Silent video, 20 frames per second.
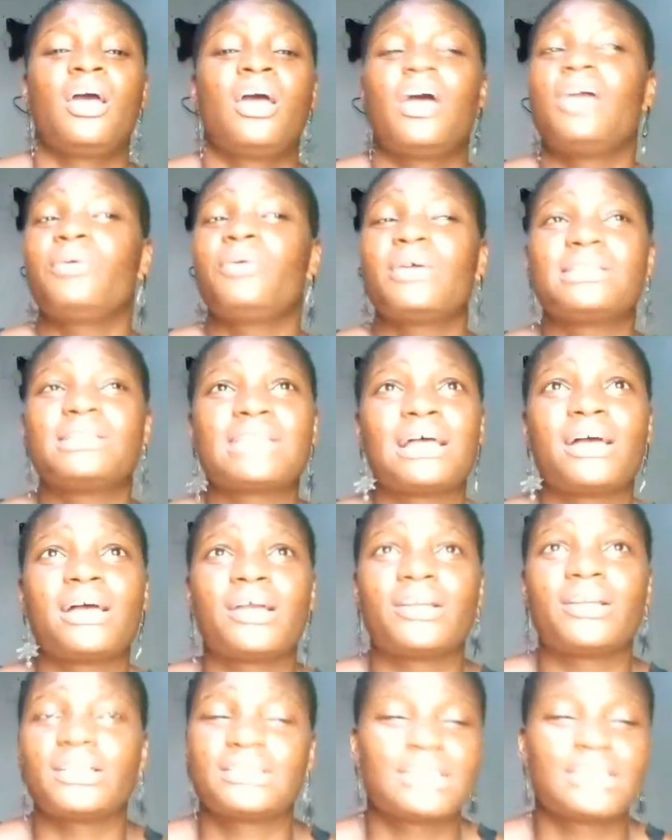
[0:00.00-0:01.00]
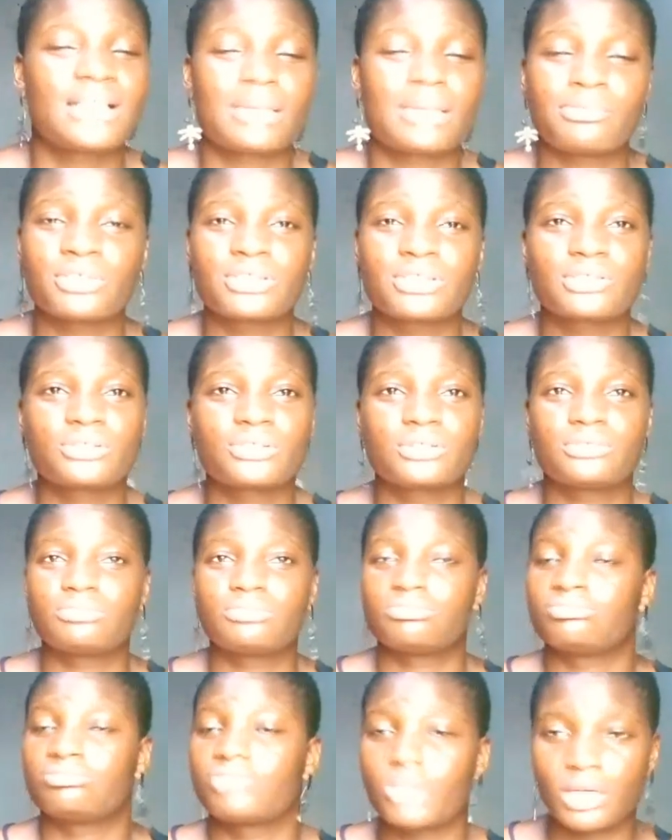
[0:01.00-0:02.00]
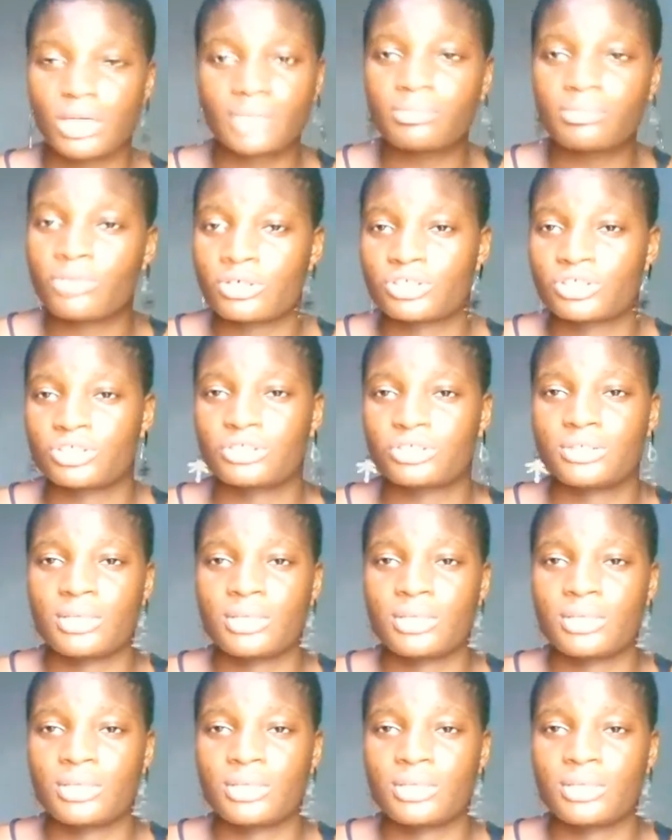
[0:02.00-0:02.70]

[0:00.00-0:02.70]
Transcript: Anyways, I already said I'm not talking much.